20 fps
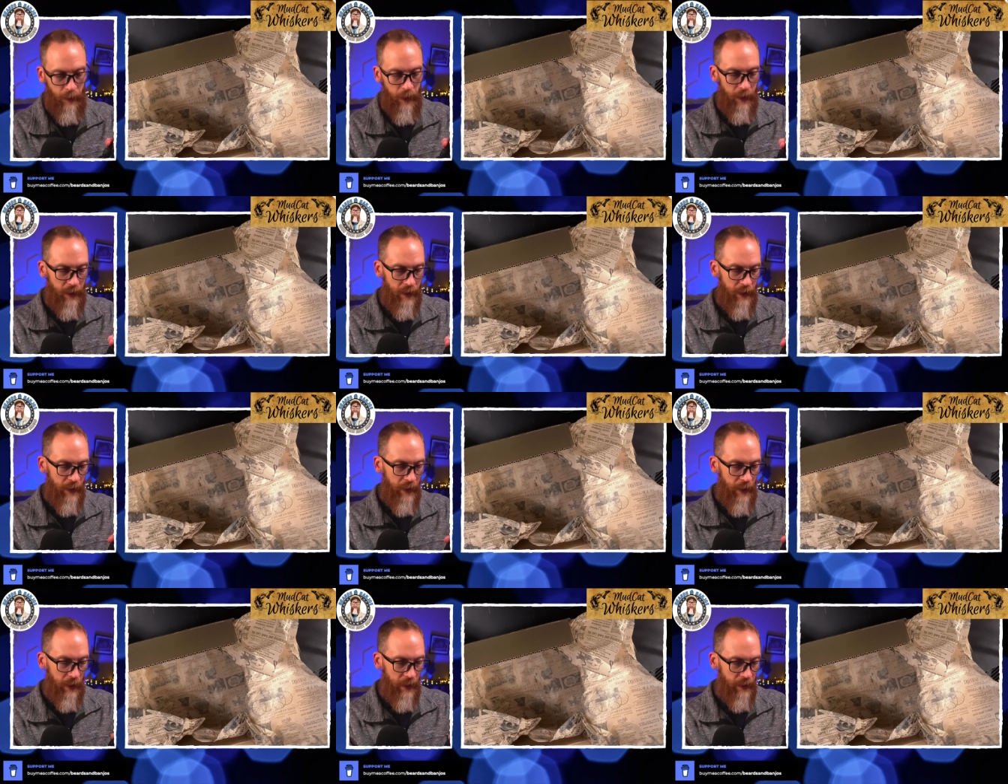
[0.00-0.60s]
good
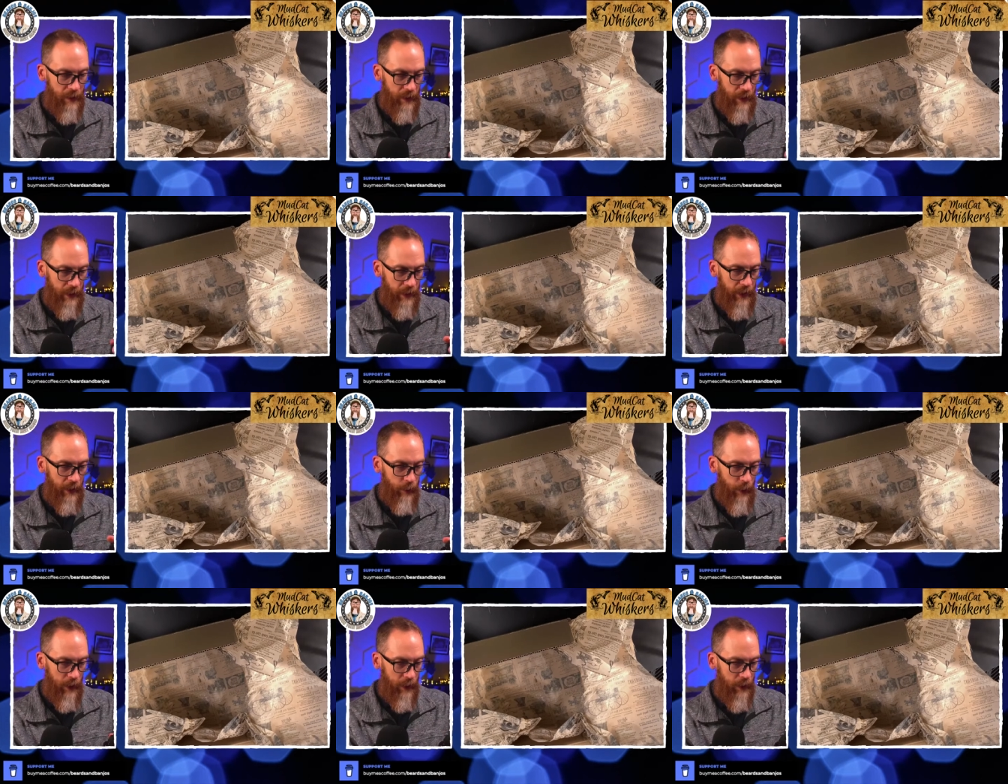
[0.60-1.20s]
scents. I
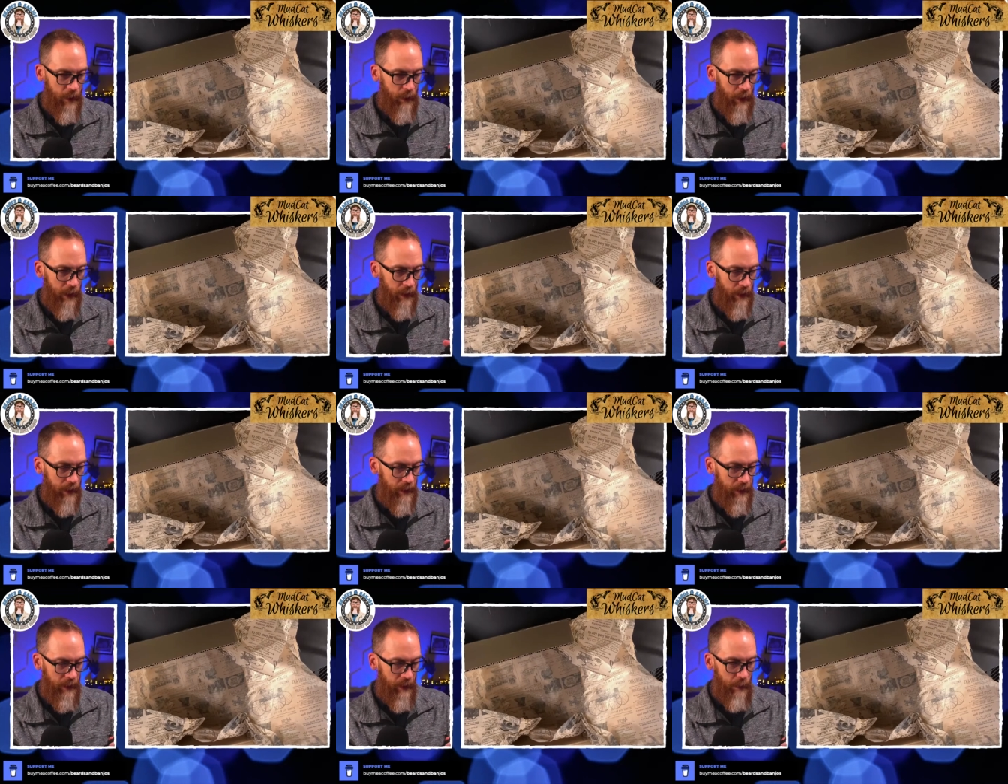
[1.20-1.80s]
can't wait to try
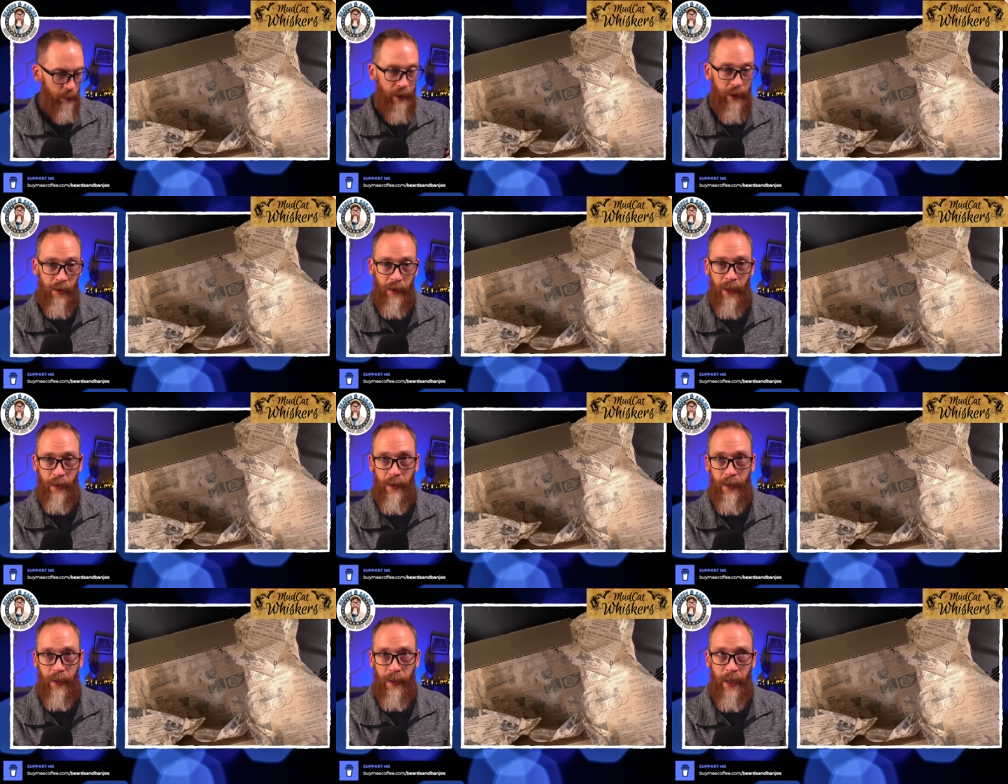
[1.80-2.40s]
these in the beard.
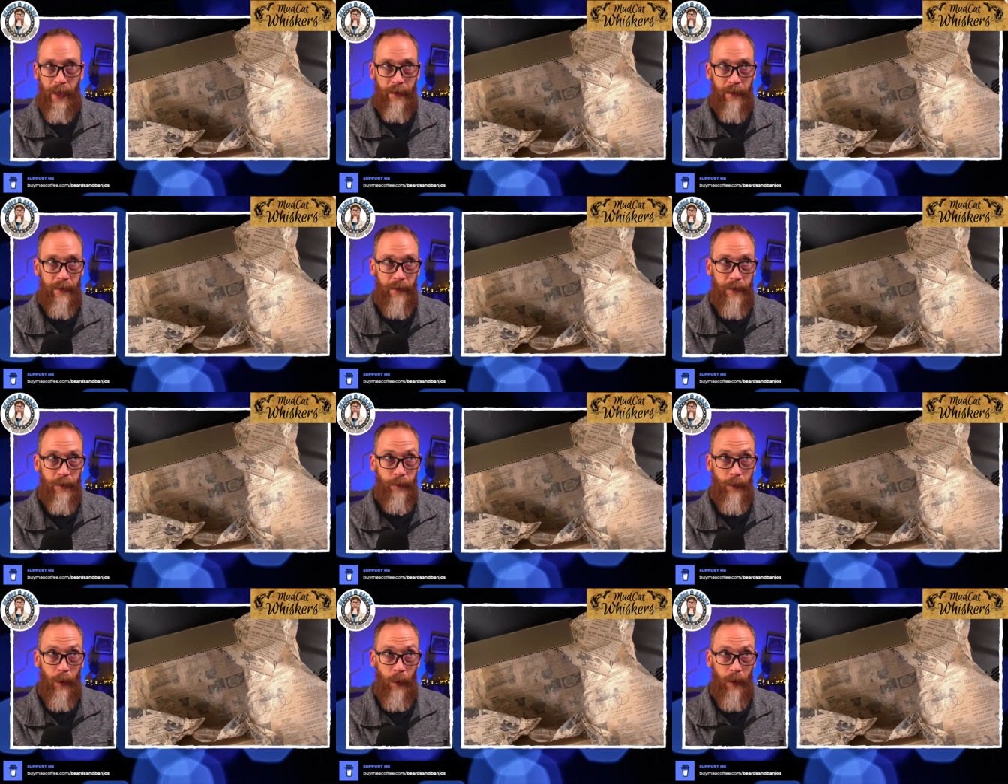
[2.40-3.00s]

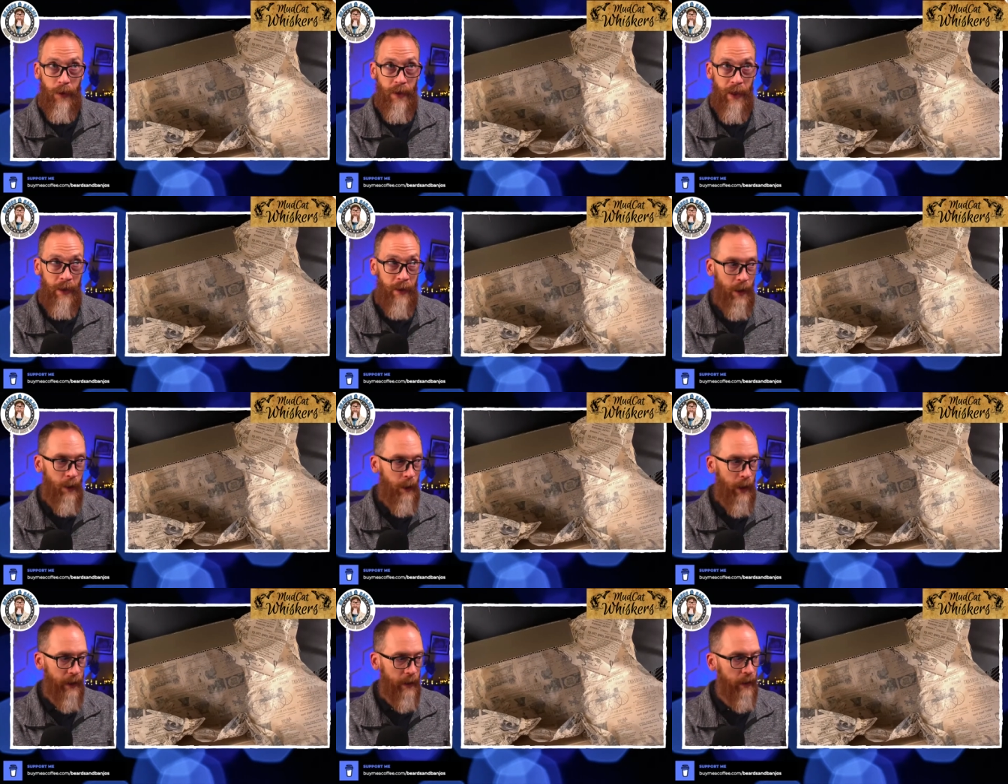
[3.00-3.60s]
As far as I
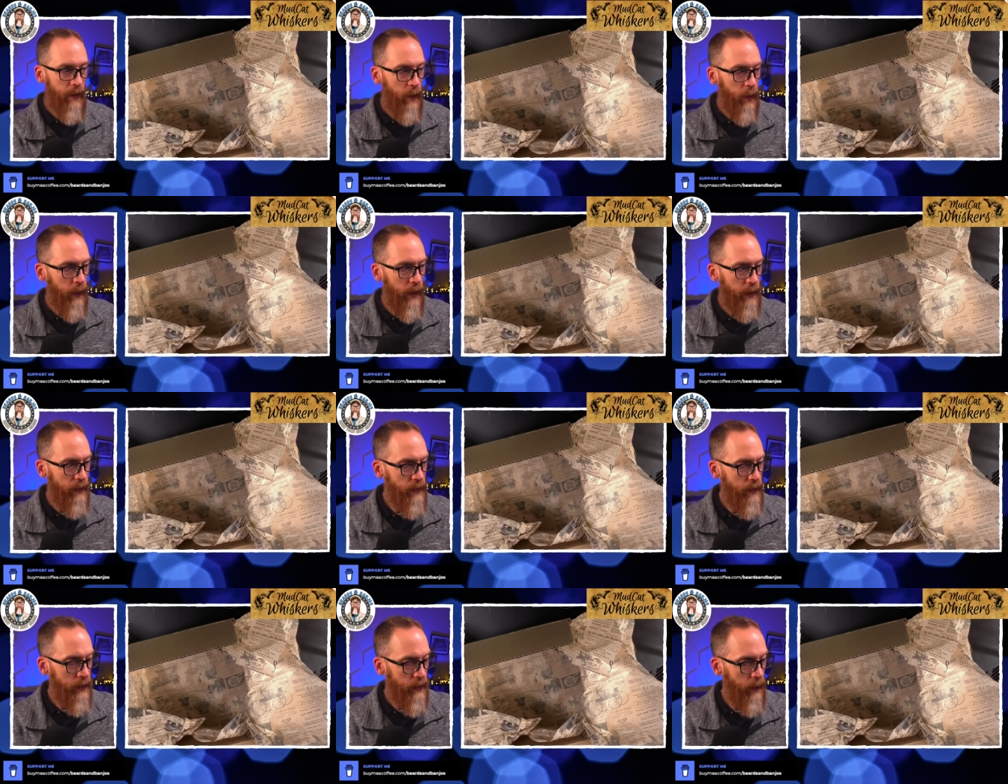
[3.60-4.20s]
know, I can go ahead
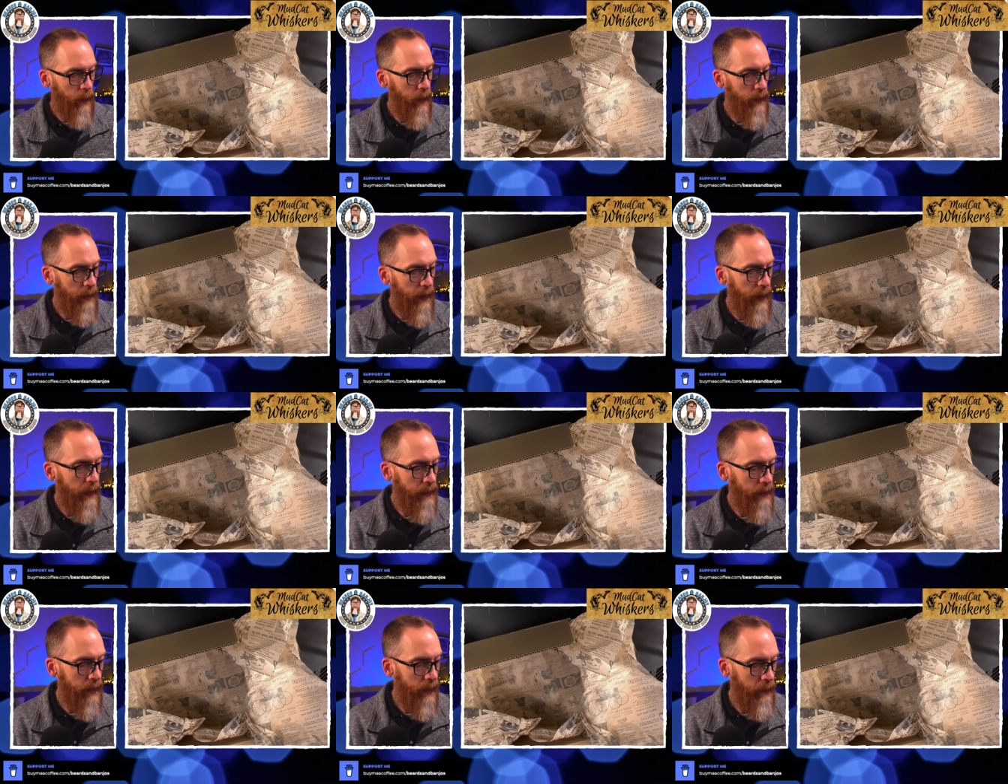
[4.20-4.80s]
and start
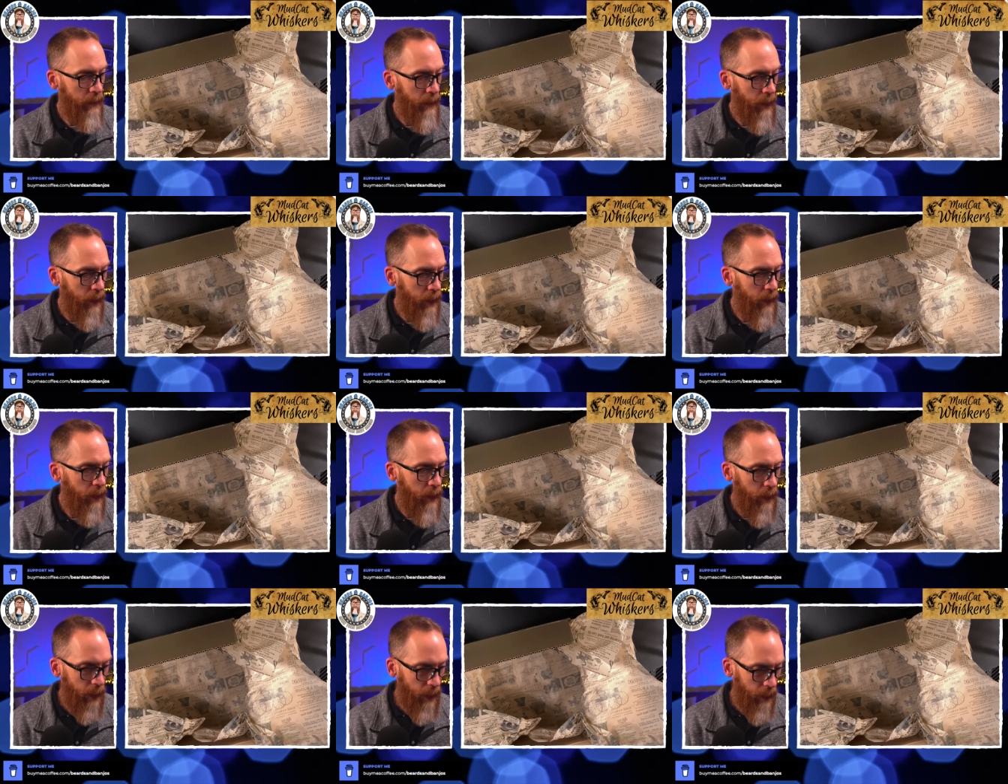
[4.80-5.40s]
that
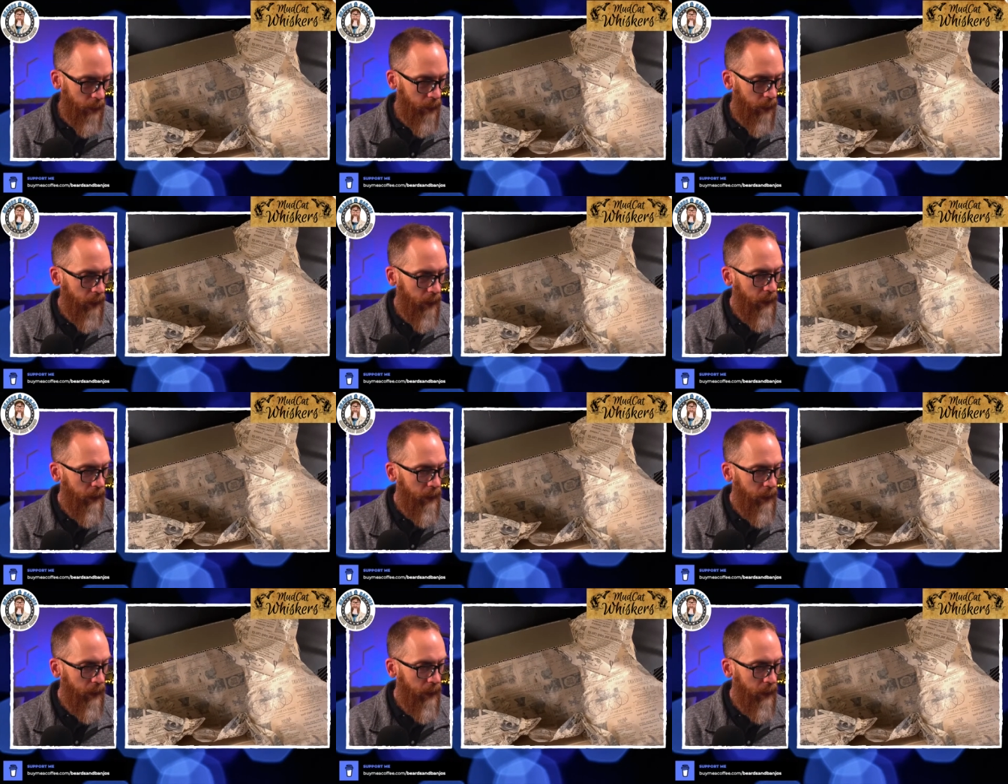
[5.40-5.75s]
tomorrow.